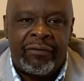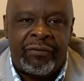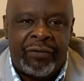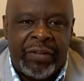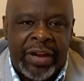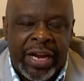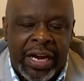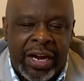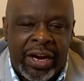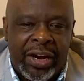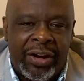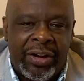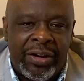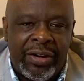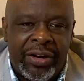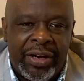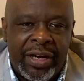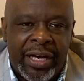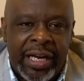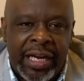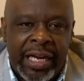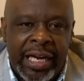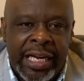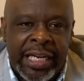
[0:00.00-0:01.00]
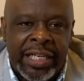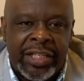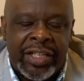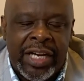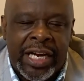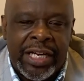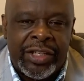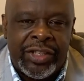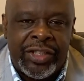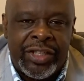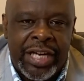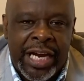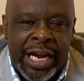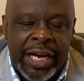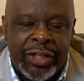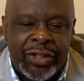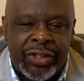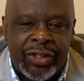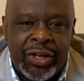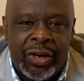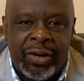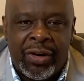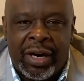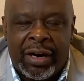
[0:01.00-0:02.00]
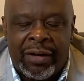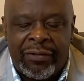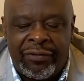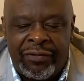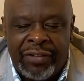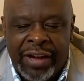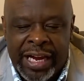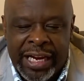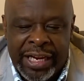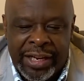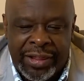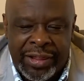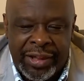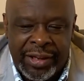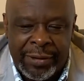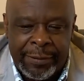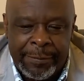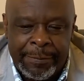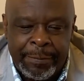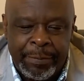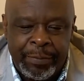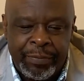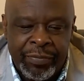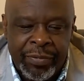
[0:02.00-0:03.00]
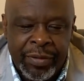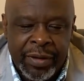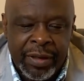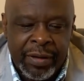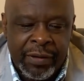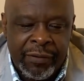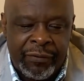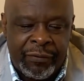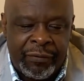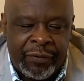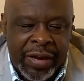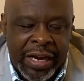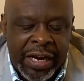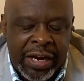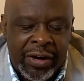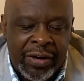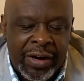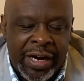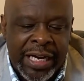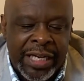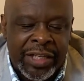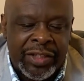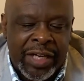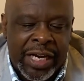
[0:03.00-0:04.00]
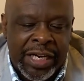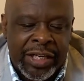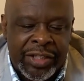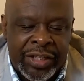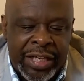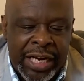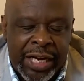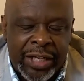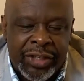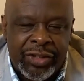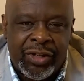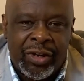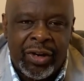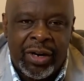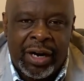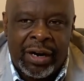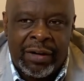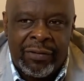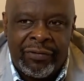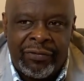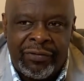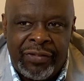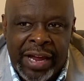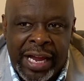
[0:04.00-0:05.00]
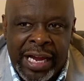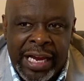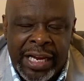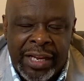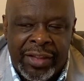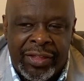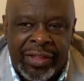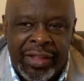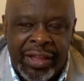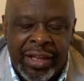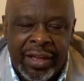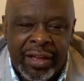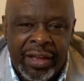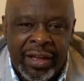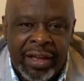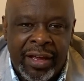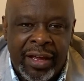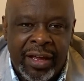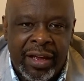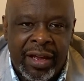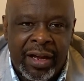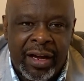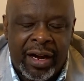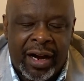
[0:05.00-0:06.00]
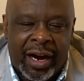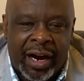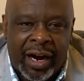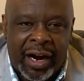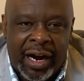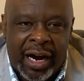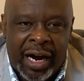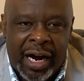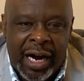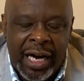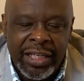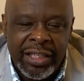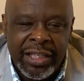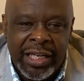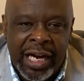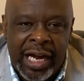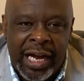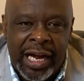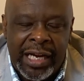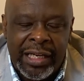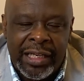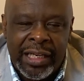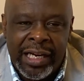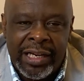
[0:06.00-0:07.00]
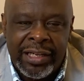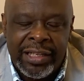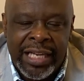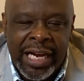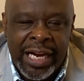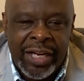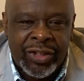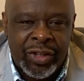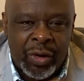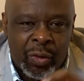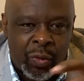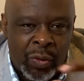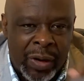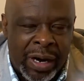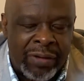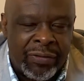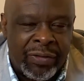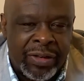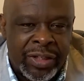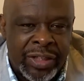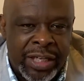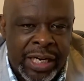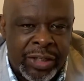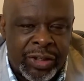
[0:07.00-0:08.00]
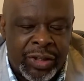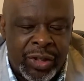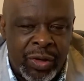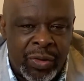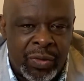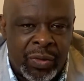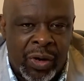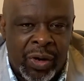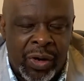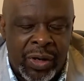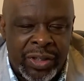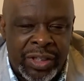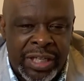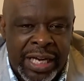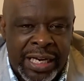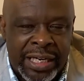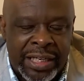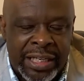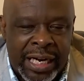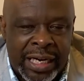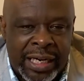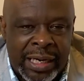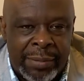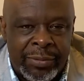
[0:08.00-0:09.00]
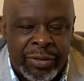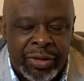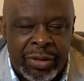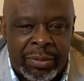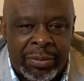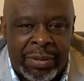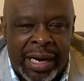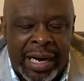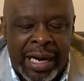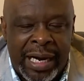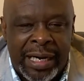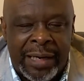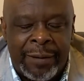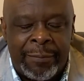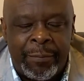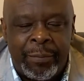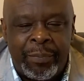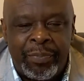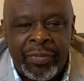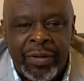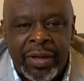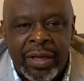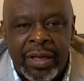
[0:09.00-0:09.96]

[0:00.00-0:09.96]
Fear is a tester of faith. Fear is a tester of faith. Ungodly, there's a reverence, there are two words that, that comes to mind.